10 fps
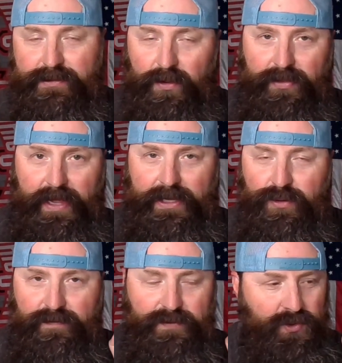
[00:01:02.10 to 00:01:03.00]
So thank
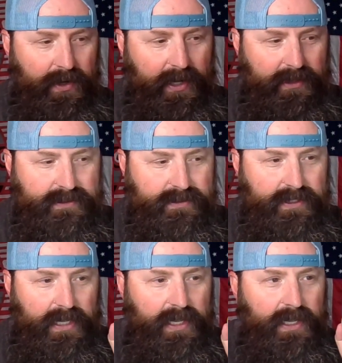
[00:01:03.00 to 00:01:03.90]
you for joining us.
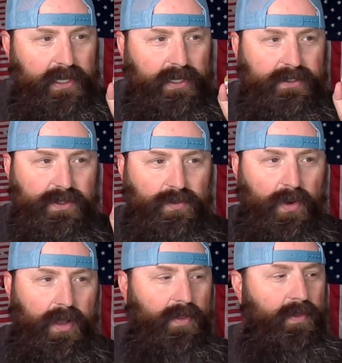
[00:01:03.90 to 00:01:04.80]
So